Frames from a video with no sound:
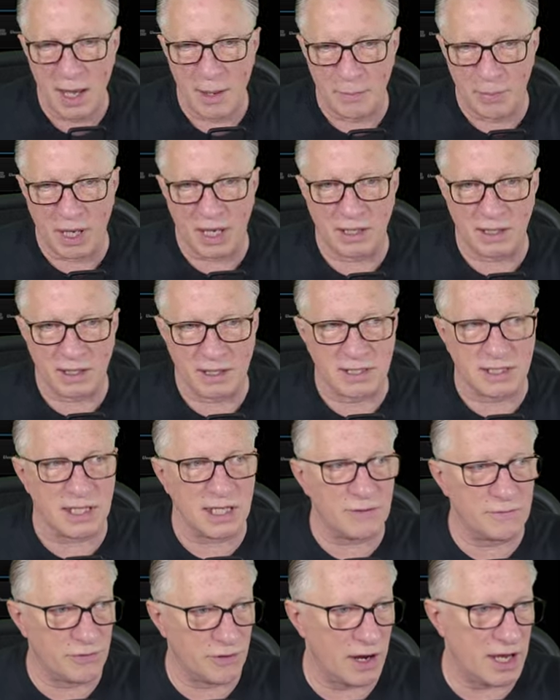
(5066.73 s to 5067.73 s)
But a
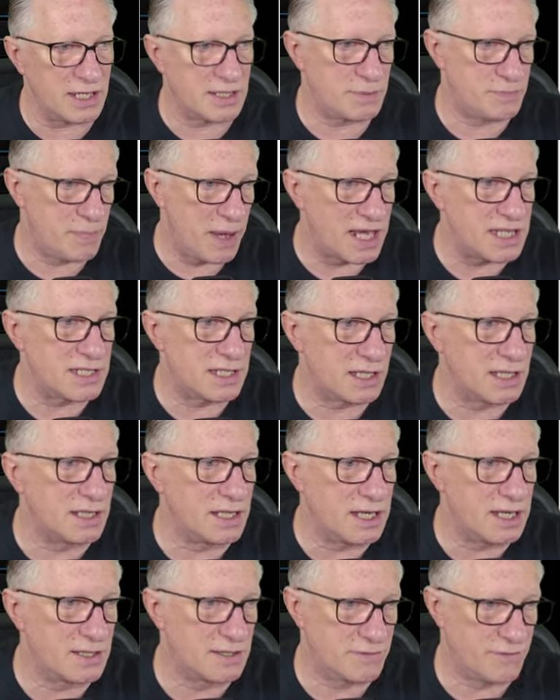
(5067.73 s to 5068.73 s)
seed phrase
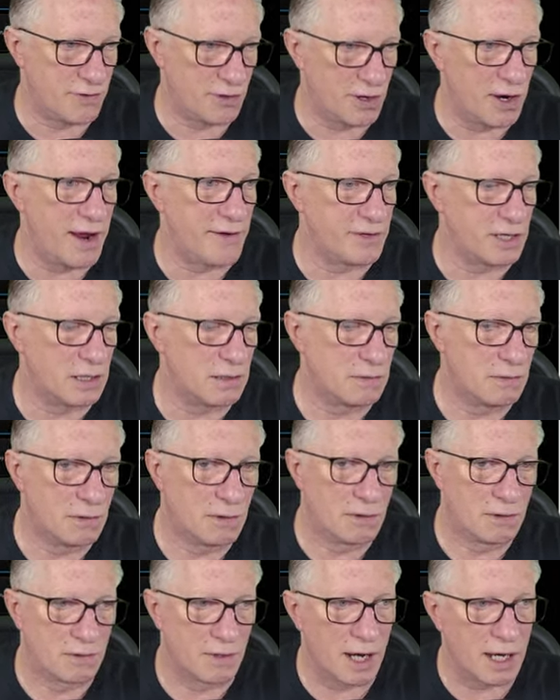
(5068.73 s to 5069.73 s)
basically is forever,
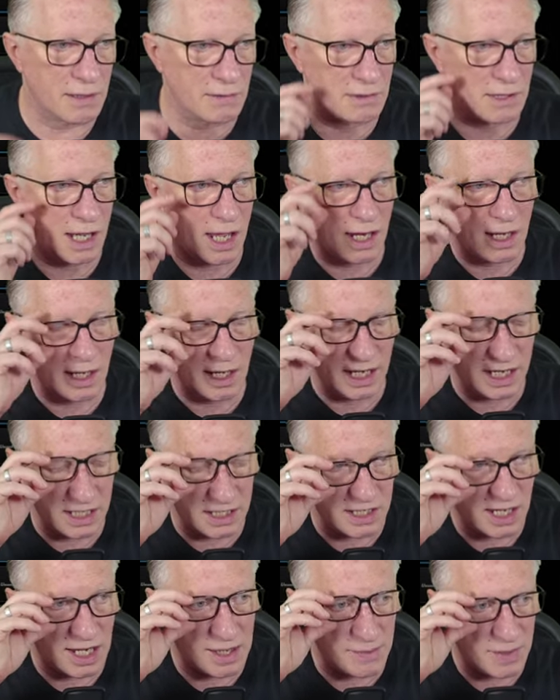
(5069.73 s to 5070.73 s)
right? Kind of like a
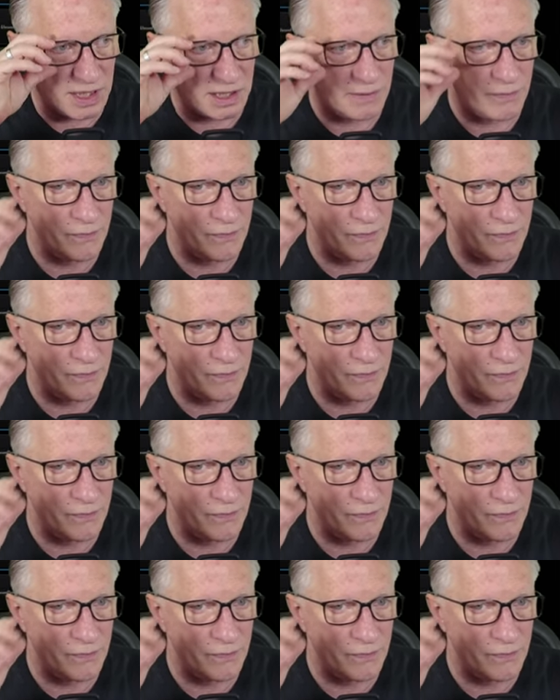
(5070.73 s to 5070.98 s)
diamond.